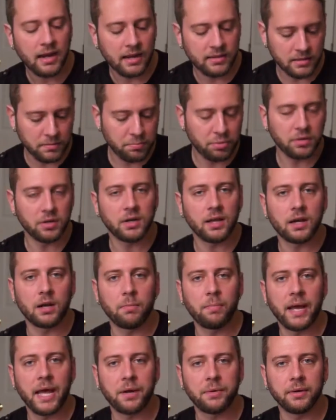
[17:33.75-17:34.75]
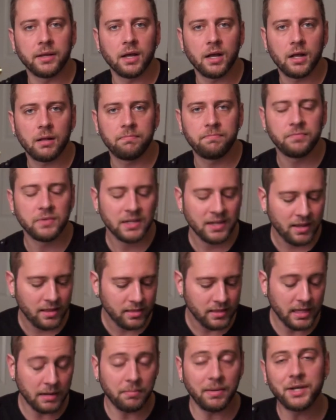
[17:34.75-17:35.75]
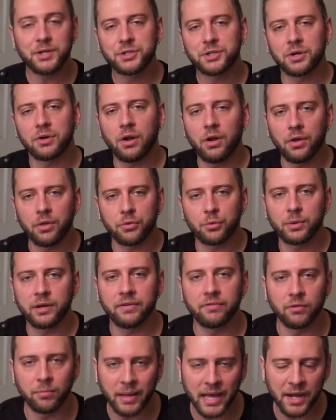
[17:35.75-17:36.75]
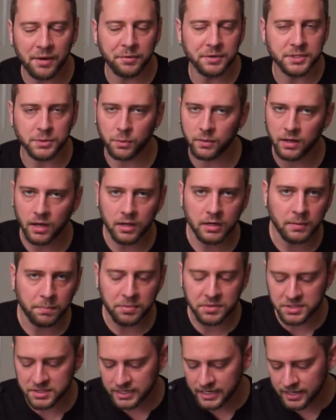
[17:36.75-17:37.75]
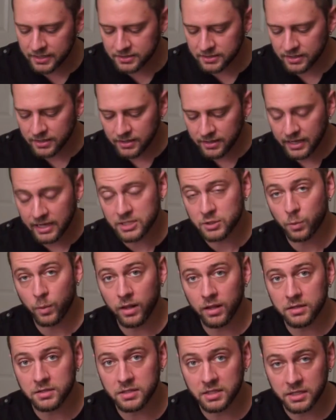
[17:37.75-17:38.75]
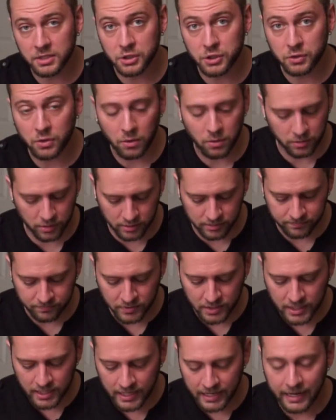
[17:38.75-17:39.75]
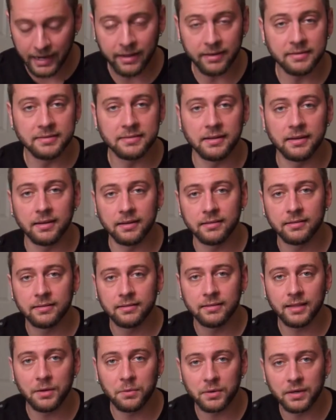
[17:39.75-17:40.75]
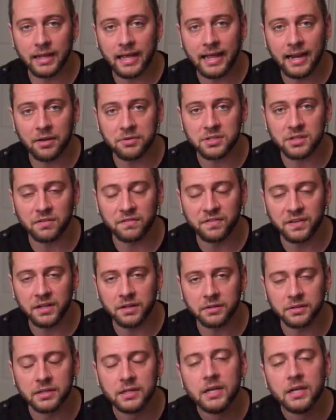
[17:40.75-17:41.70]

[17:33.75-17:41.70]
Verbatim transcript: and then put it on our battery hub, then make sure all three of our batteries are 100%, as well as the controller, and then we're gonna head out to the field.